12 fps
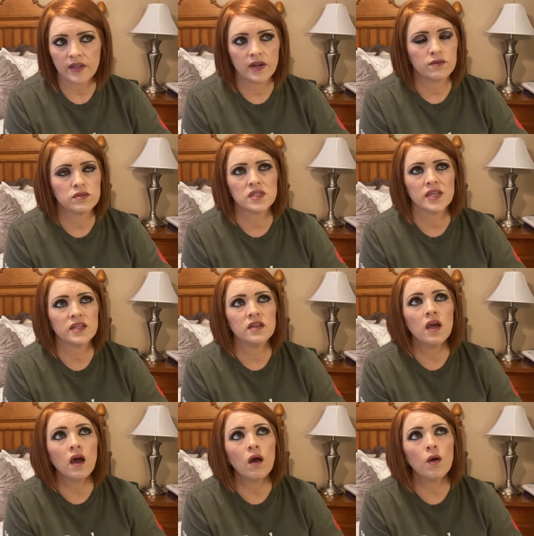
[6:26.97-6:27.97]
and I was like,
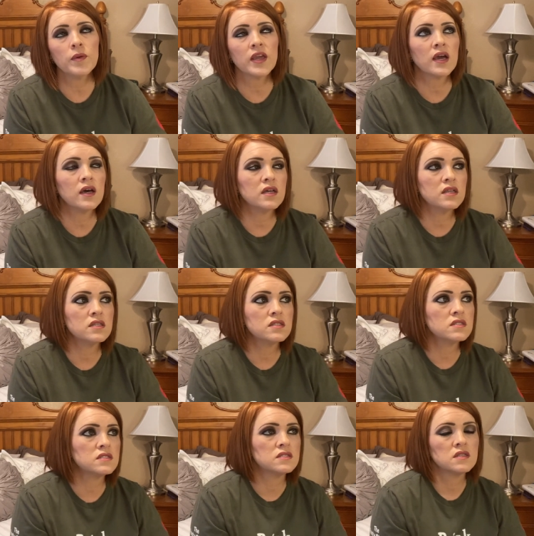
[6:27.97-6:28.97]
no,
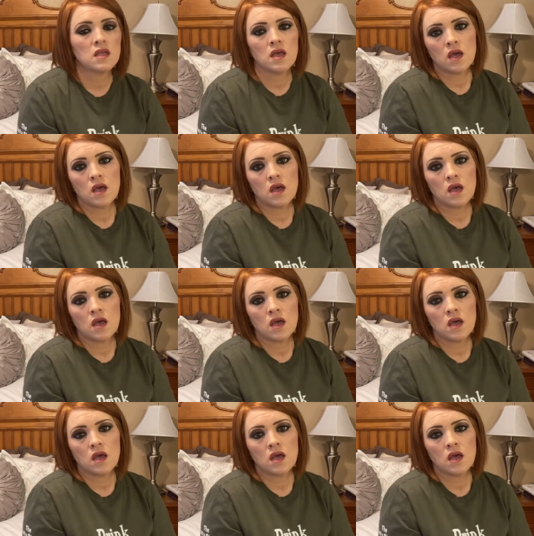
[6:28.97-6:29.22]
because